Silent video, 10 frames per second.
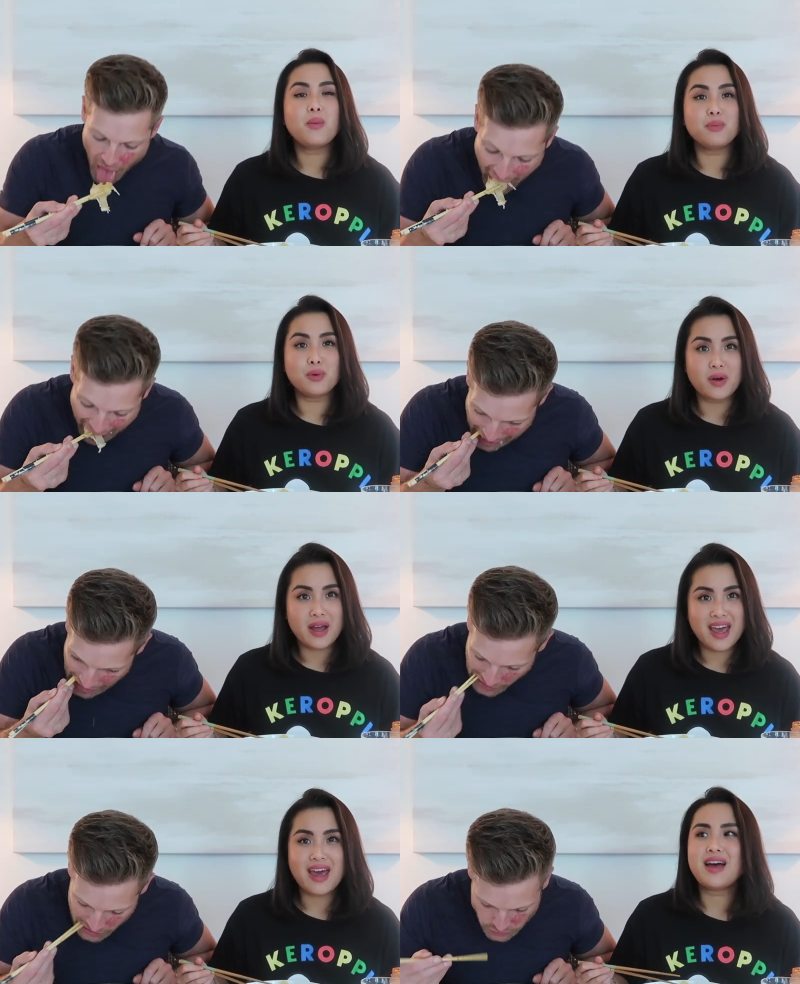
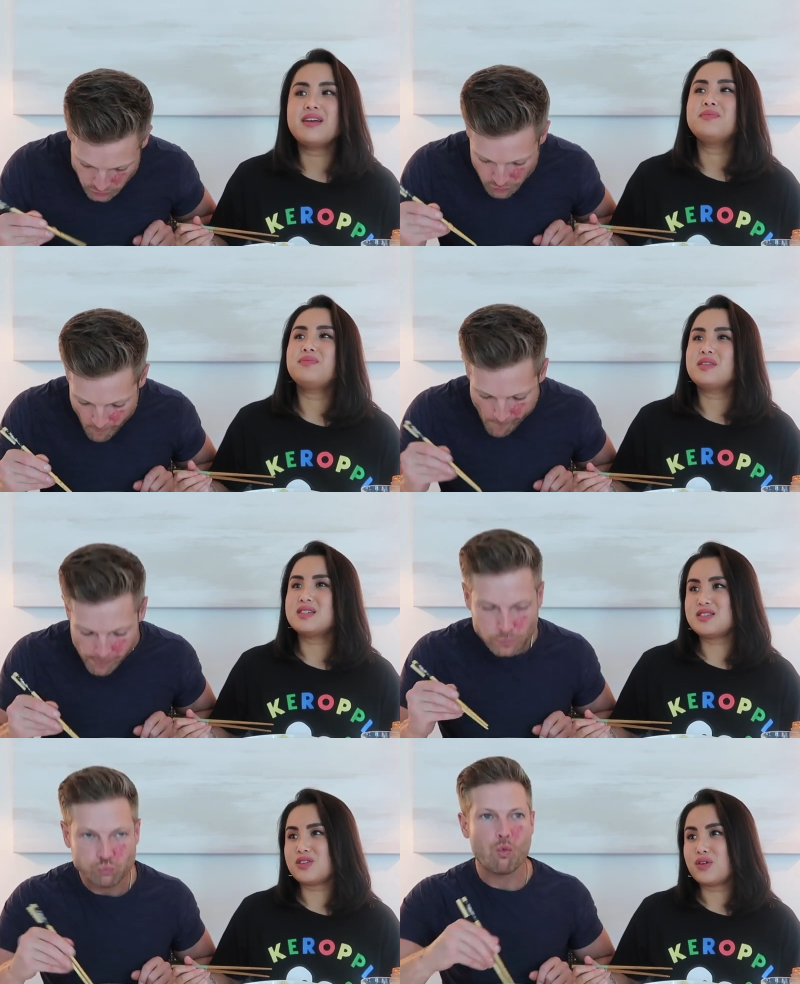Speaker 1: Mohe,
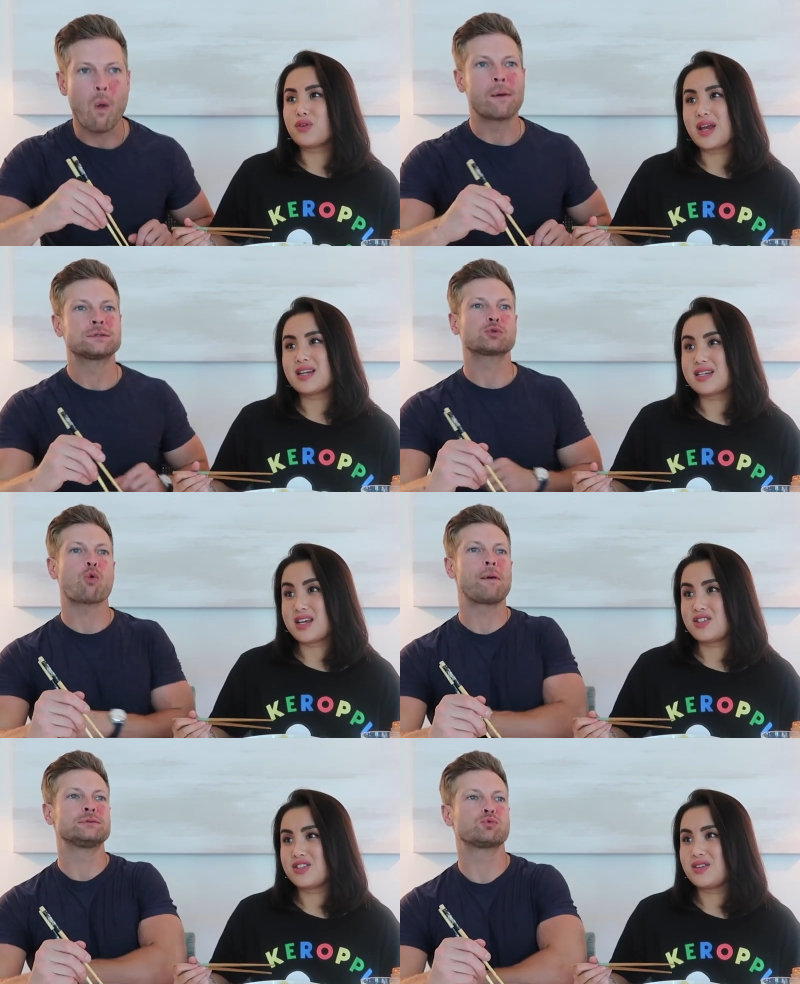this is a great
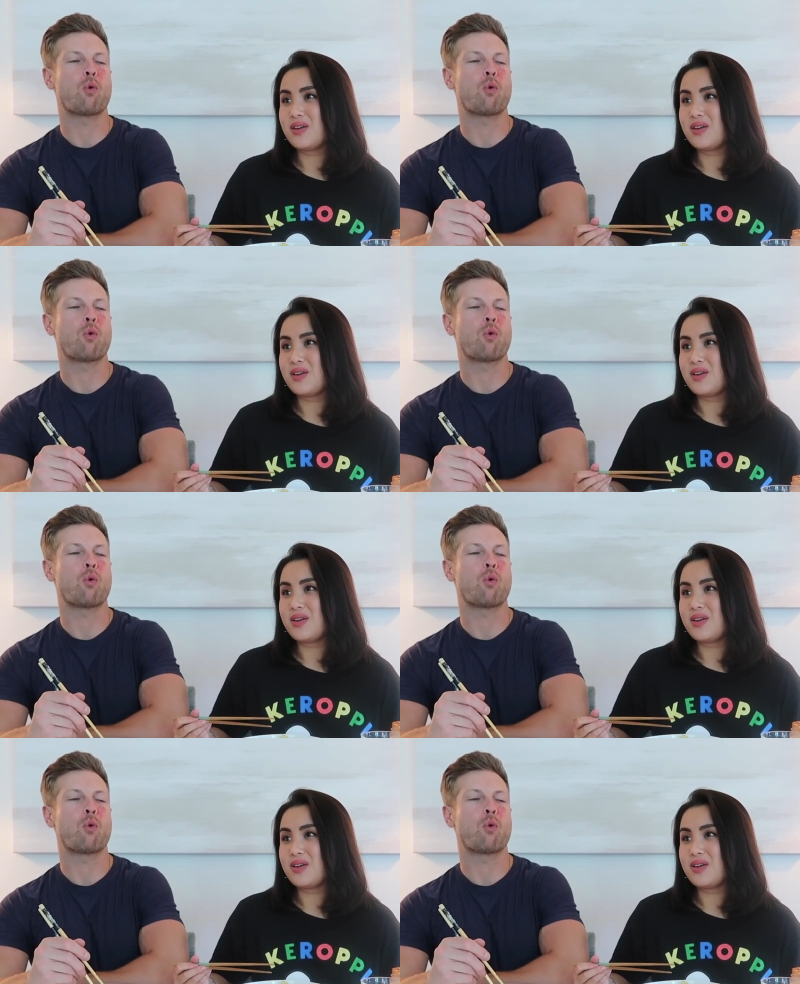dish.